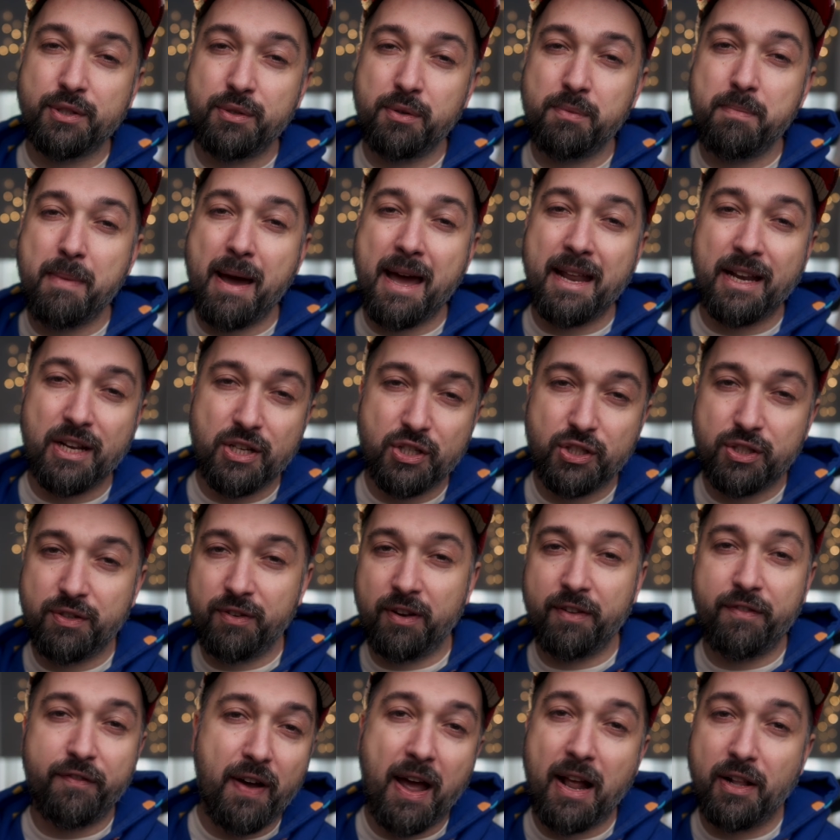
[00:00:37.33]
to manage
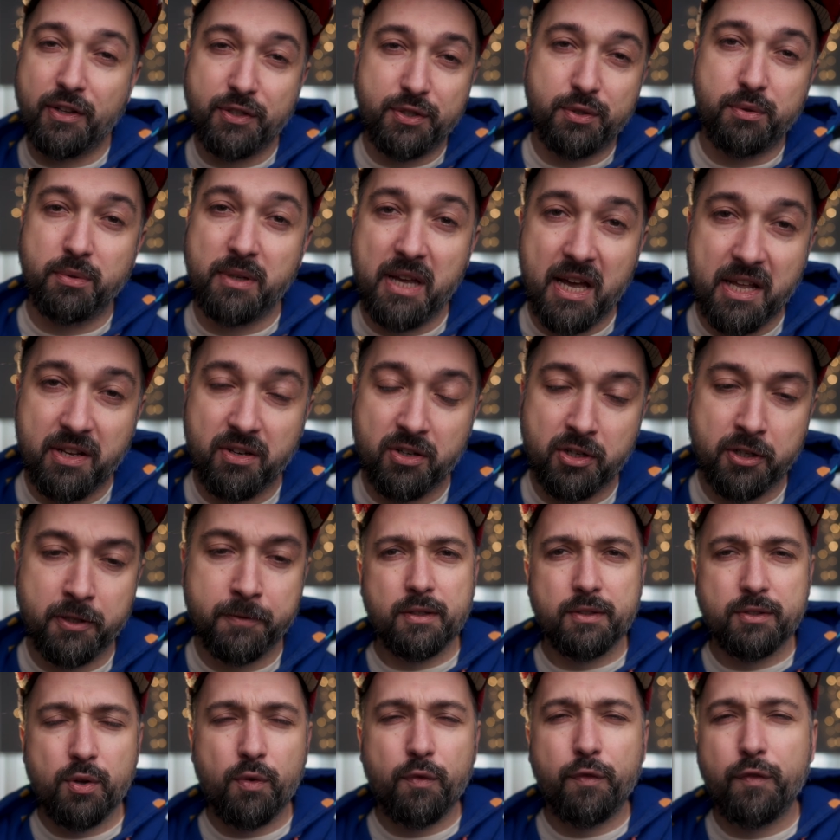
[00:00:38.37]
the files together?
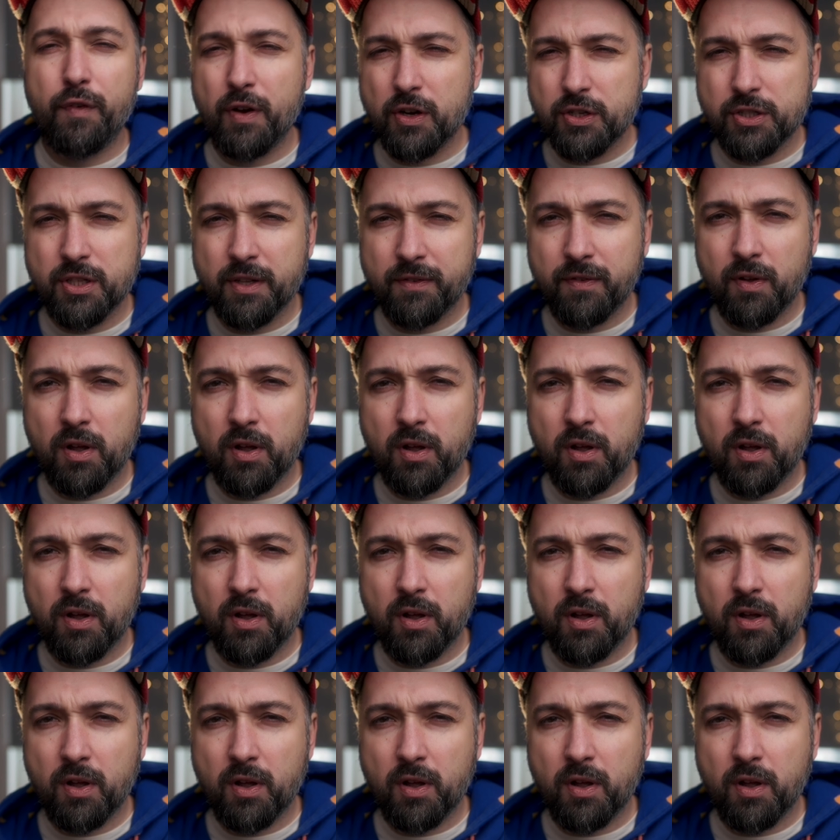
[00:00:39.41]
So first of